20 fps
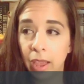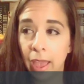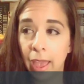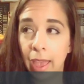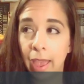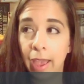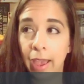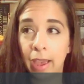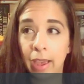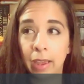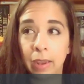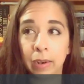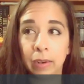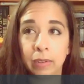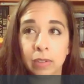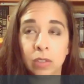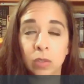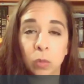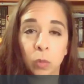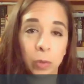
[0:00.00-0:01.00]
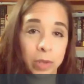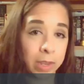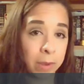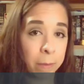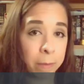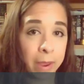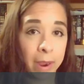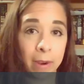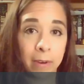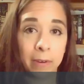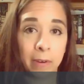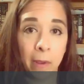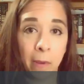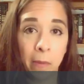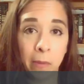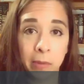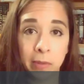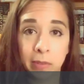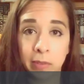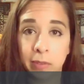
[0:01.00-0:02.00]
and we compared
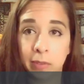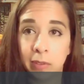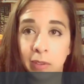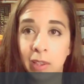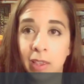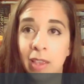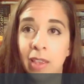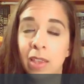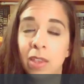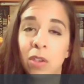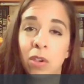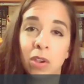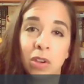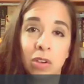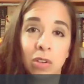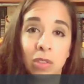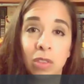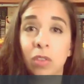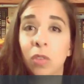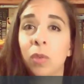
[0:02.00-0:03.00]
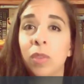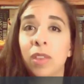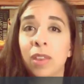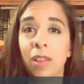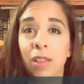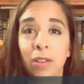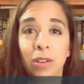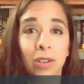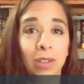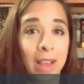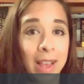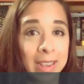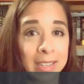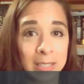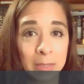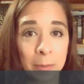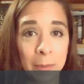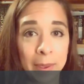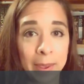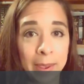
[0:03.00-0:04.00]
notes. You can do this with another
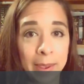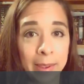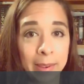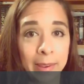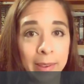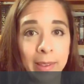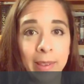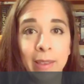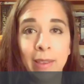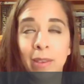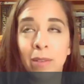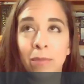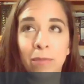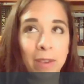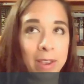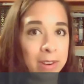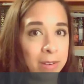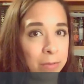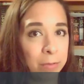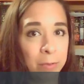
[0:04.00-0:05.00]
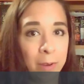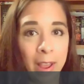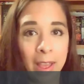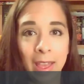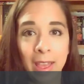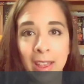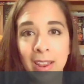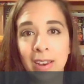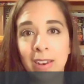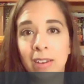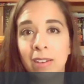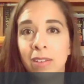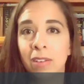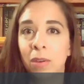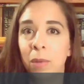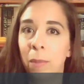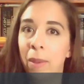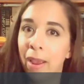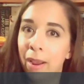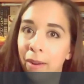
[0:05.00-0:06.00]
classmate, find a friend,
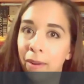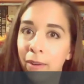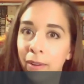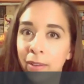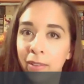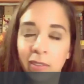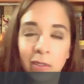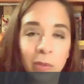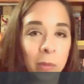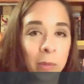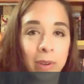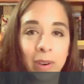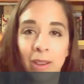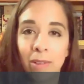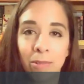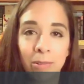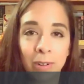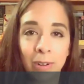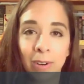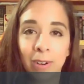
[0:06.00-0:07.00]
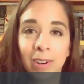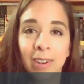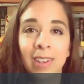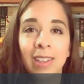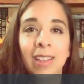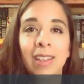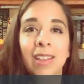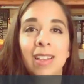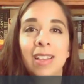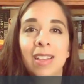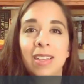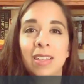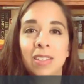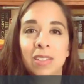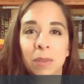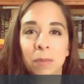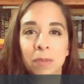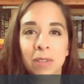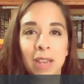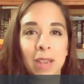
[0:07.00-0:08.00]
or parents, whatever.
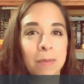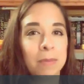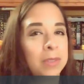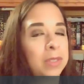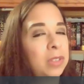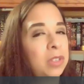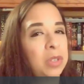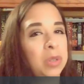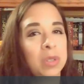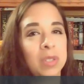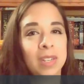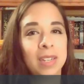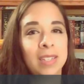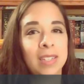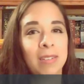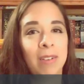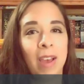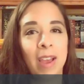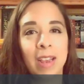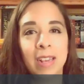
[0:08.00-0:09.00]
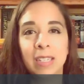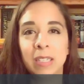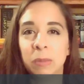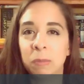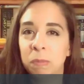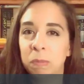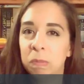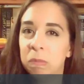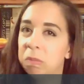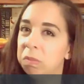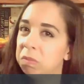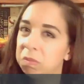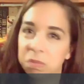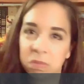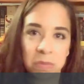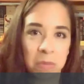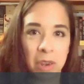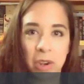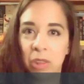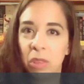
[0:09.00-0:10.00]
Sometimes 2 sets of eyes
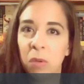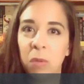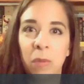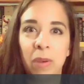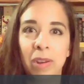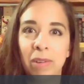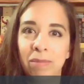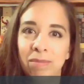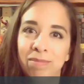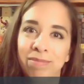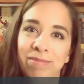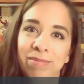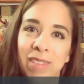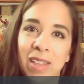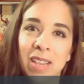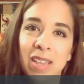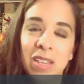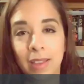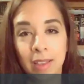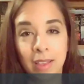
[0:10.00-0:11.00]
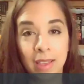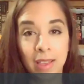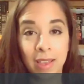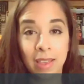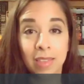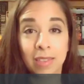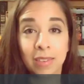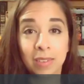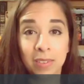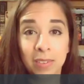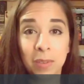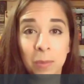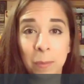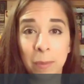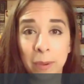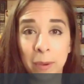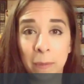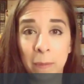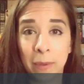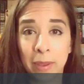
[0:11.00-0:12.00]
better than 1. This is a
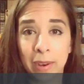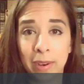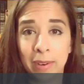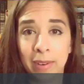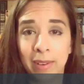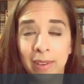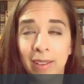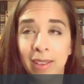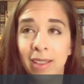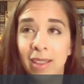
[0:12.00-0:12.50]
big one.